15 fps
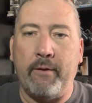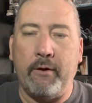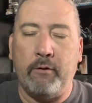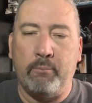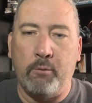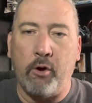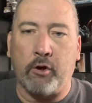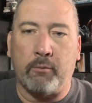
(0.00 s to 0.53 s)
these
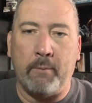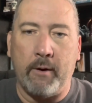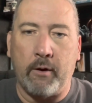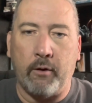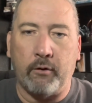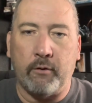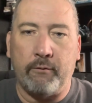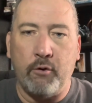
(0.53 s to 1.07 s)
books
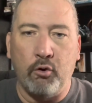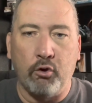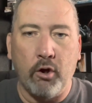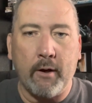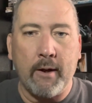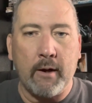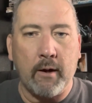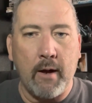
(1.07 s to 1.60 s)
because if you
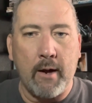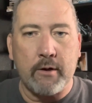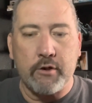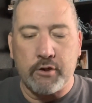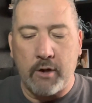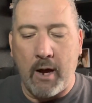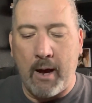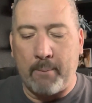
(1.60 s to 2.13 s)
look at a lot of
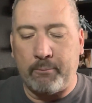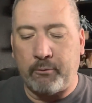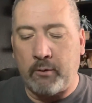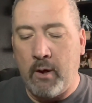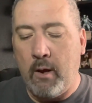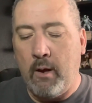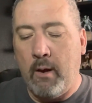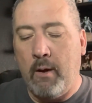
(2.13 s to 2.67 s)
shops,
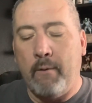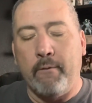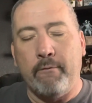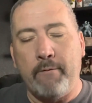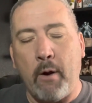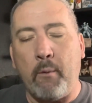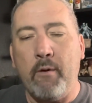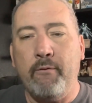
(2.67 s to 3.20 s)

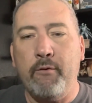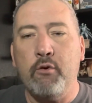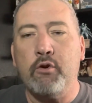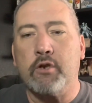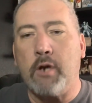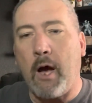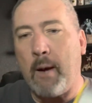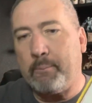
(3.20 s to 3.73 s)
very few
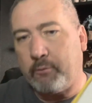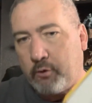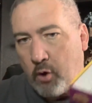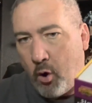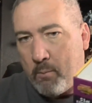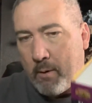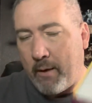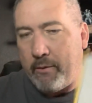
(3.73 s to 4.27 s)
shops
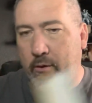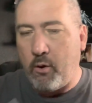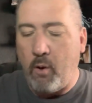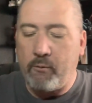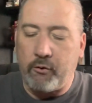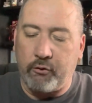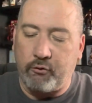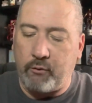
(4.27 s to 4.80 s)
go by the
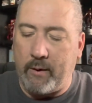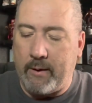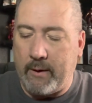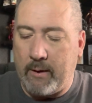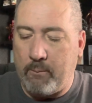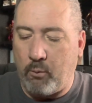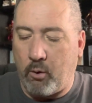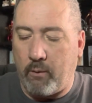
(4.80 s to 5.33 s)
Overstreet
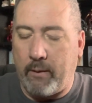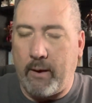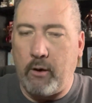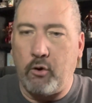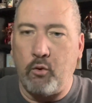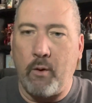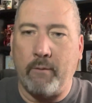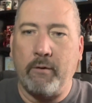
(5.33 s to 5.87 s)
anymore. They
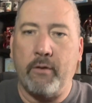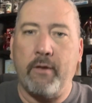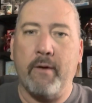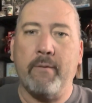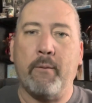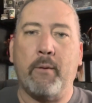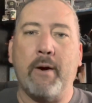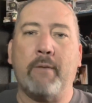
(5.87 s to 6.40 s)
do everything
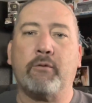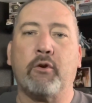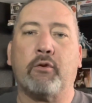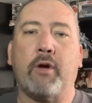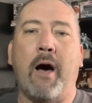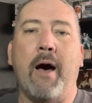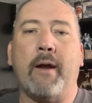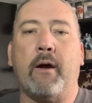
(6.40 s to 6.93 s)
that whatever is
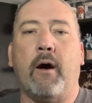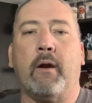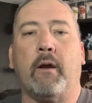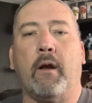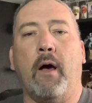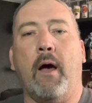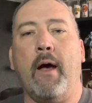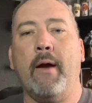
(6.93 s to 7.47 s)
hot
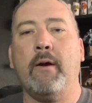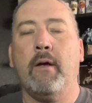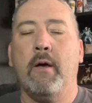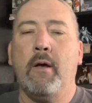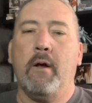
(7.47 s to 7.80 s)
online.